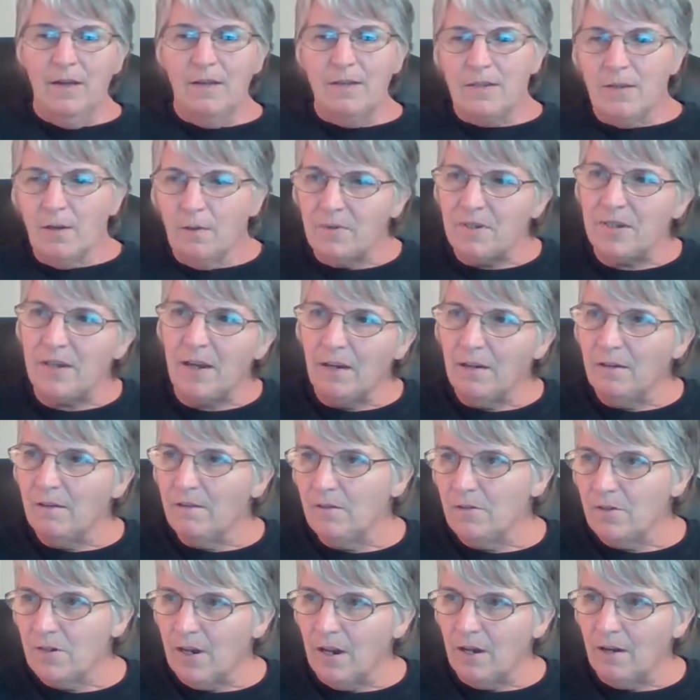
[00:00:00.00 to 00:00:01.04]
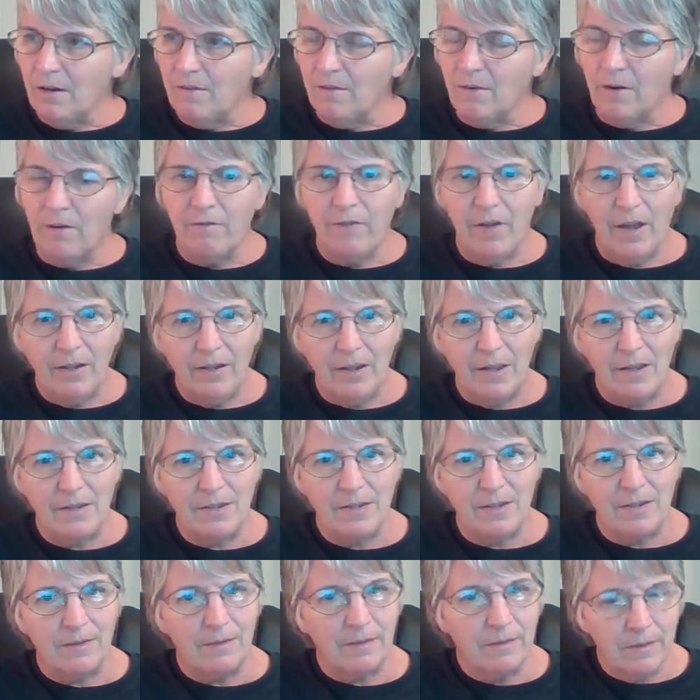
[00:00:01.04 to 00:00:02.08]
So I'm standing there, and finally I
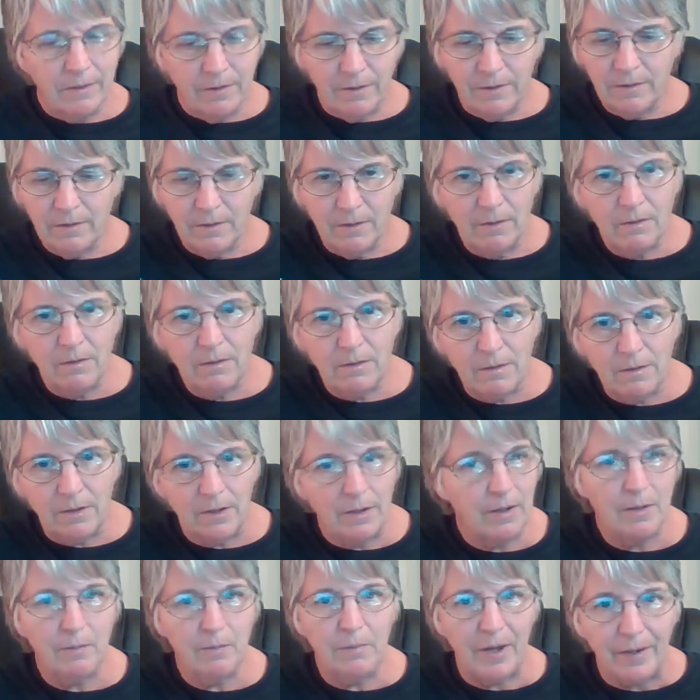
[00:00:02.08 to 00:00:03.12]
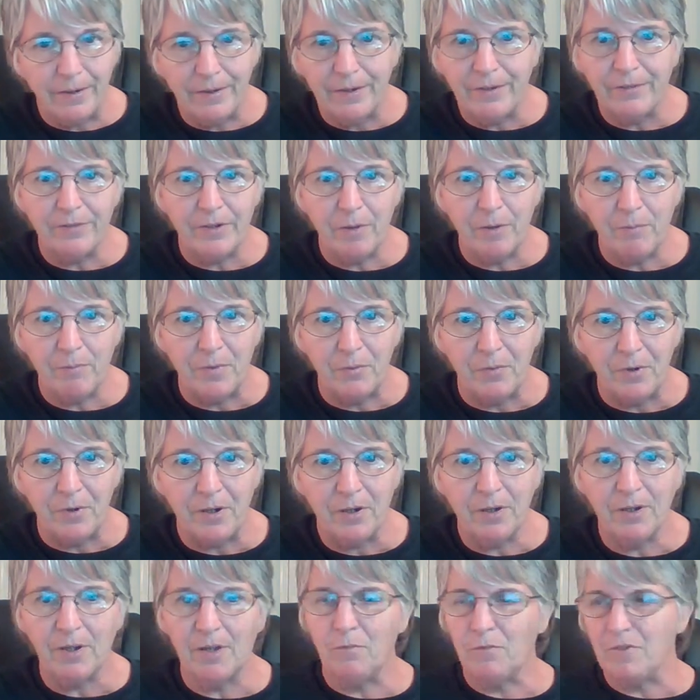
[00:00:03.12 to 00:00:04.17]
said, did anybody lift up the
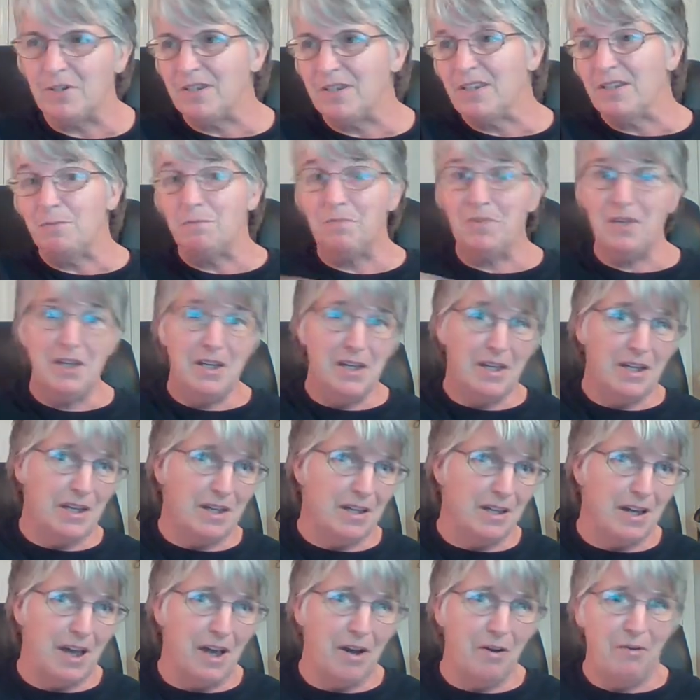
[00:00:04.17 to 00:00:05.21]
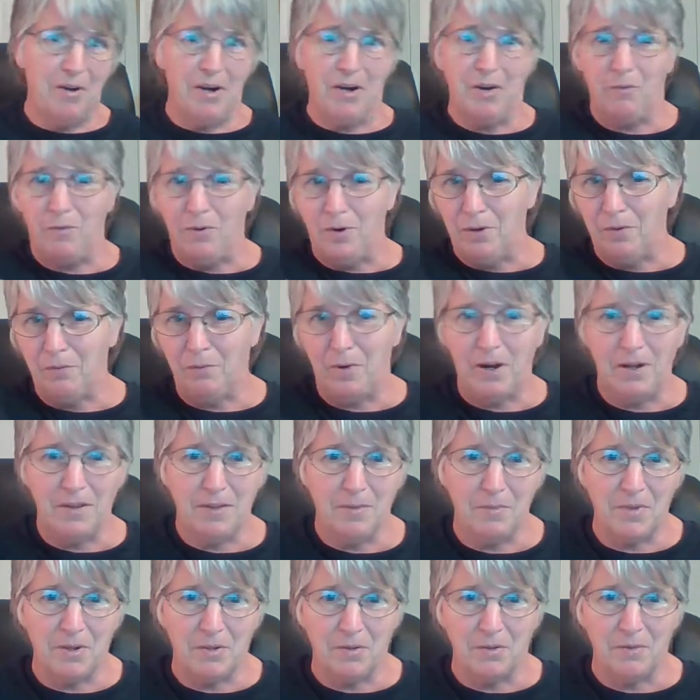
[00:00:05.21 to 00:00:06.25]
rug? It was this big area rug right in
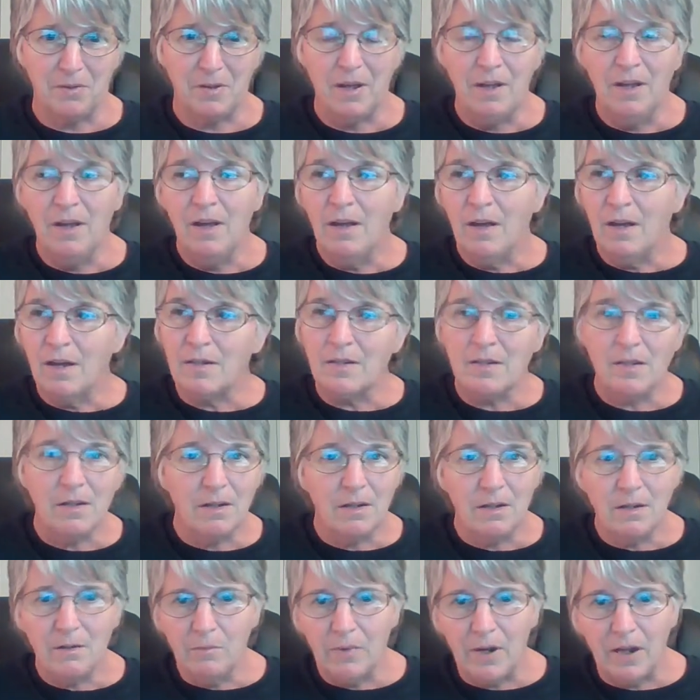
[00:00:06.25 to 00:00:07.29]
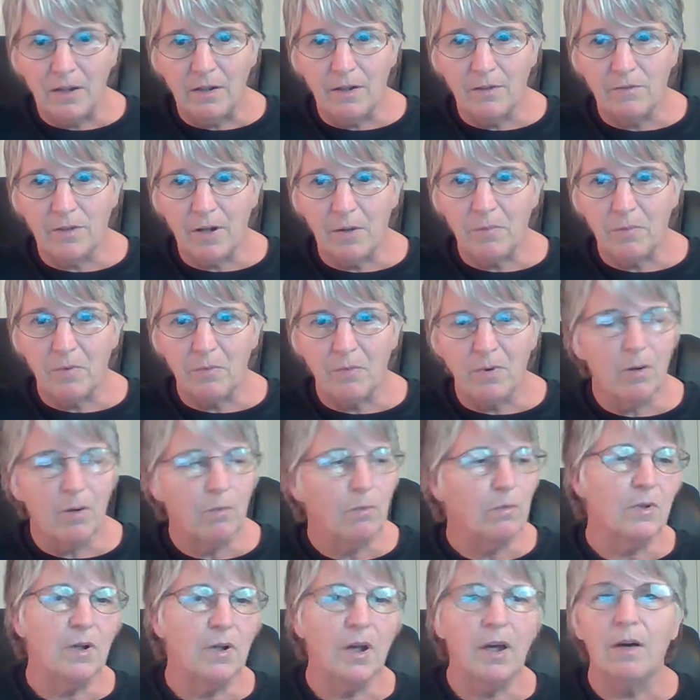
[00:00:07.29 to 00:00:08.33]
the middle. I said, did anybody lift up the rug?
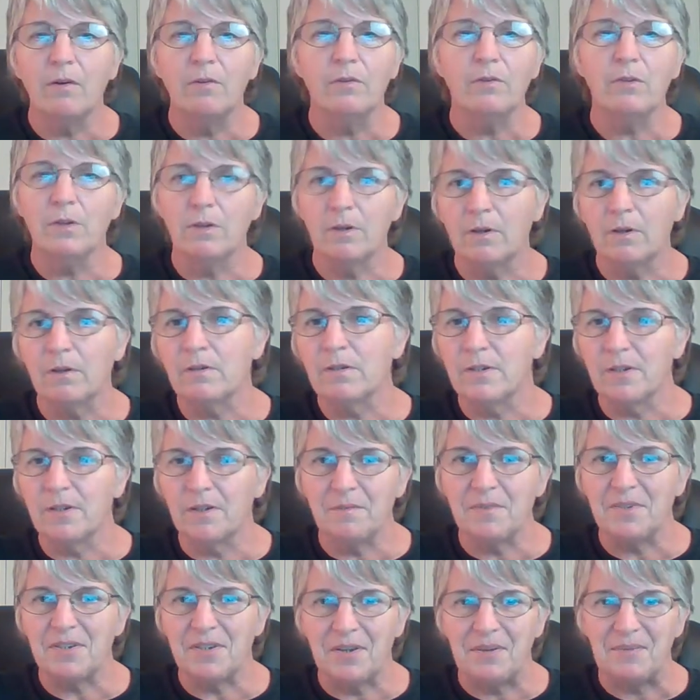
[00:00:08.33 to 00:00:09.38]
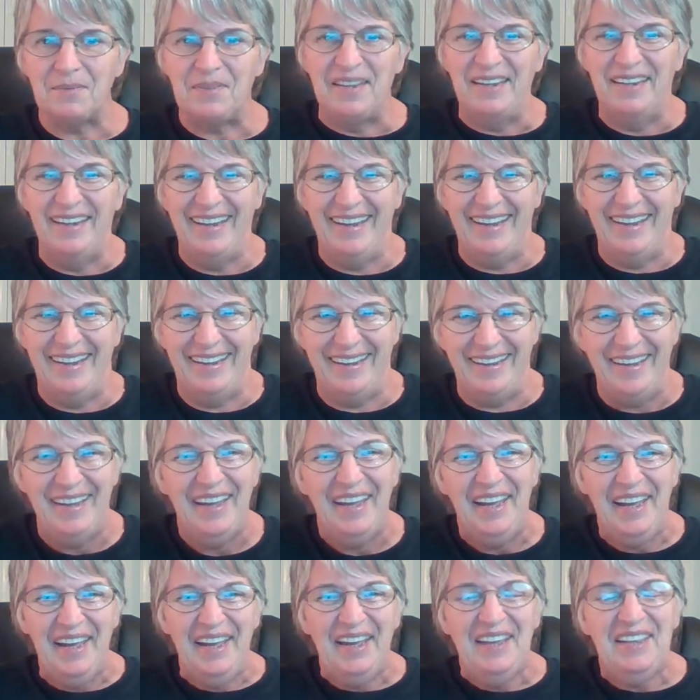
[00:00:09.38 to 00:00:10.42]
Well, no, you know, something.
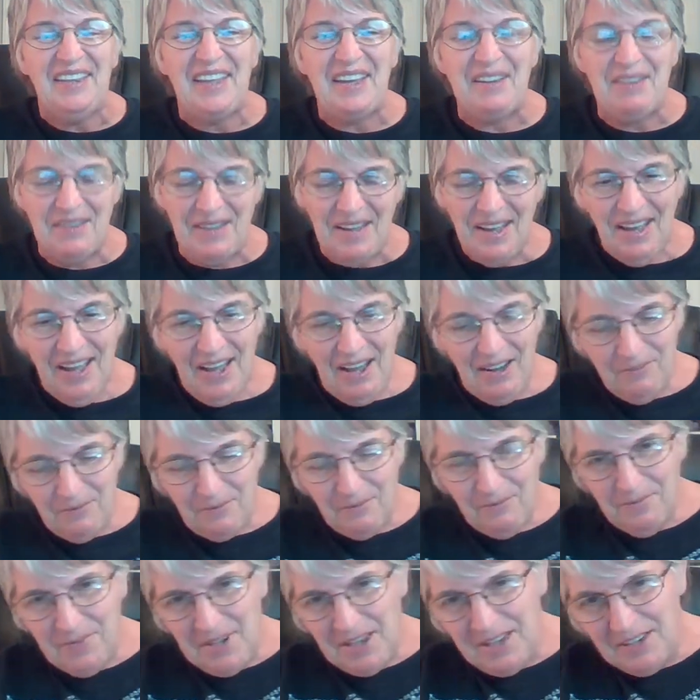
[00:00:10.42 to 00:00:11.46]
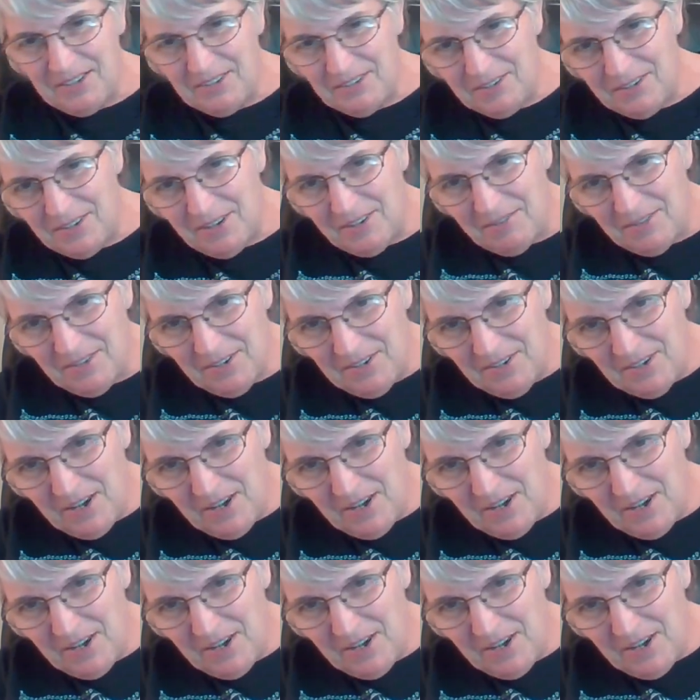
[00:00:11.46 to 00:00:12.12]
Like, I meandered over there